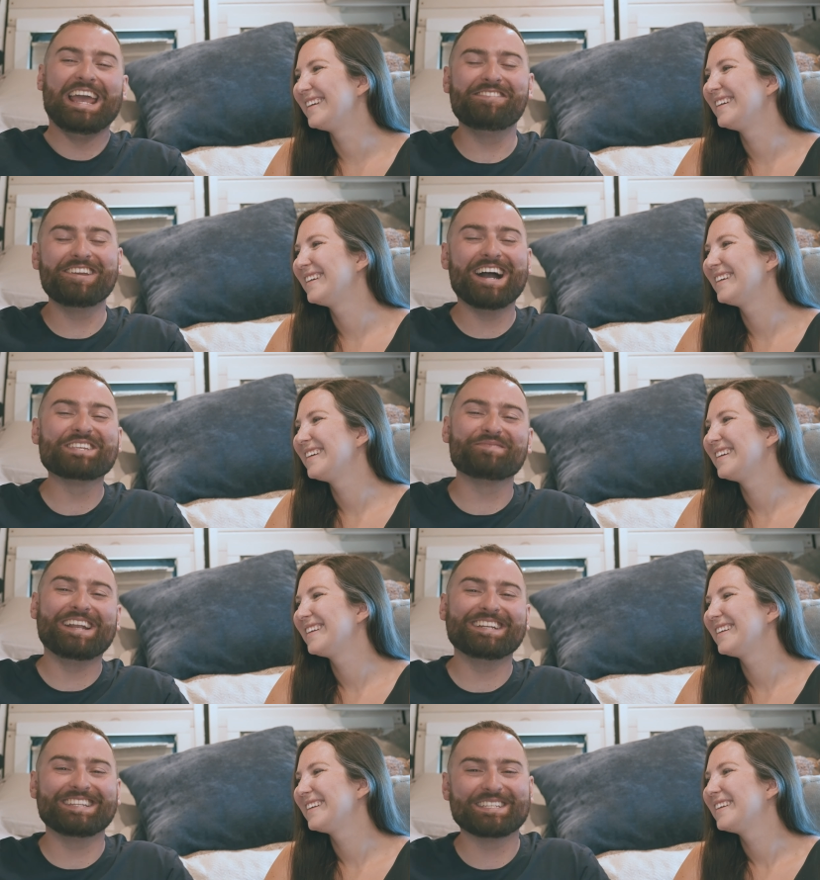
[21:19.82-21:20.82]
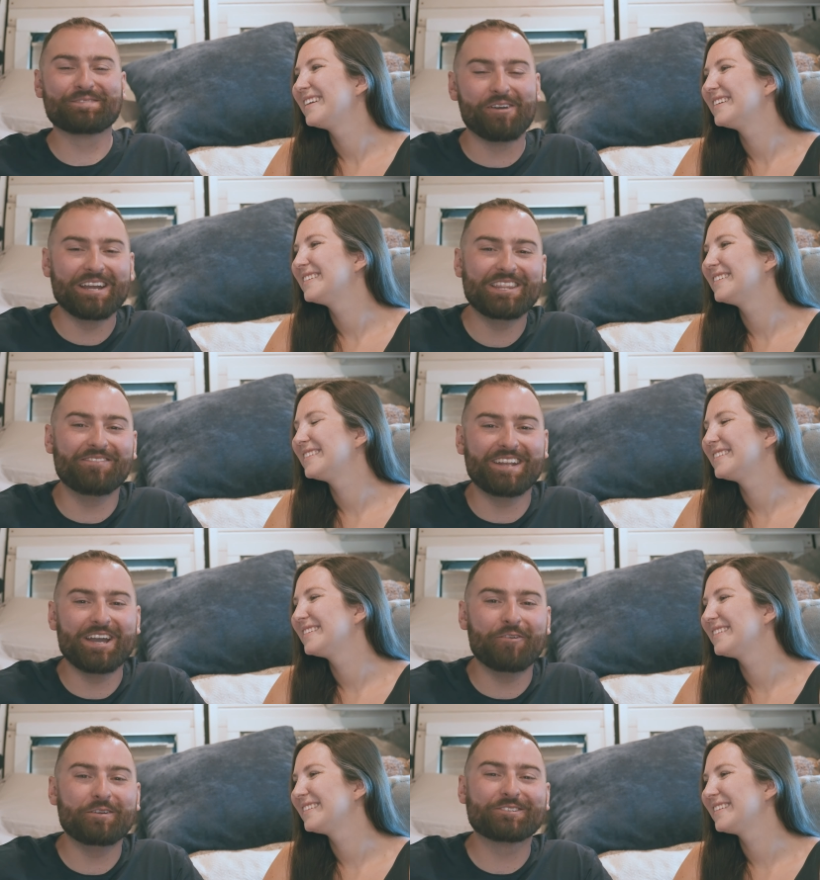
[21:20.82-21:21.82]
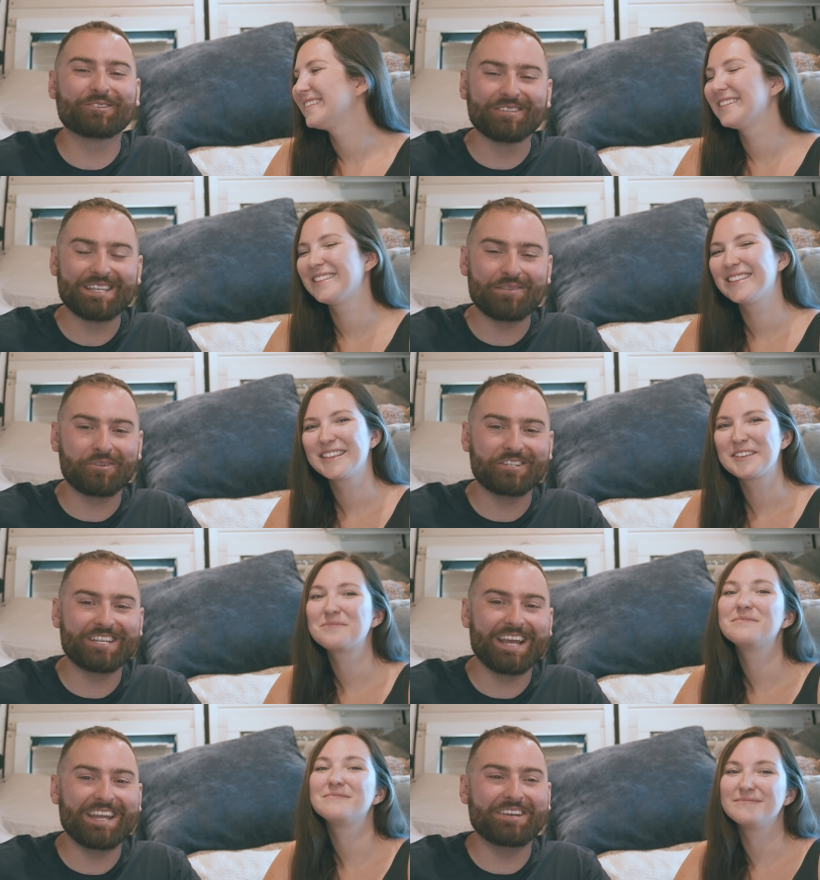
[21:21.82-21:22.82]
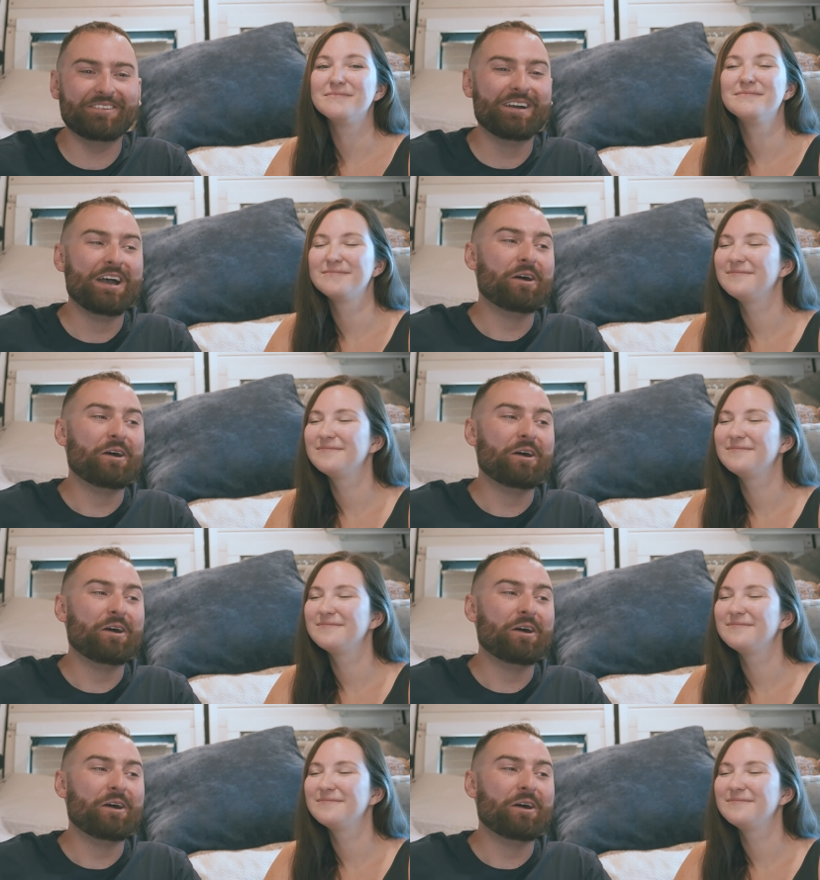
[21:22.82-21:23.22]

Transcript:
Speaker 1: If you guys made it to this point in the video, we truly appreciate you.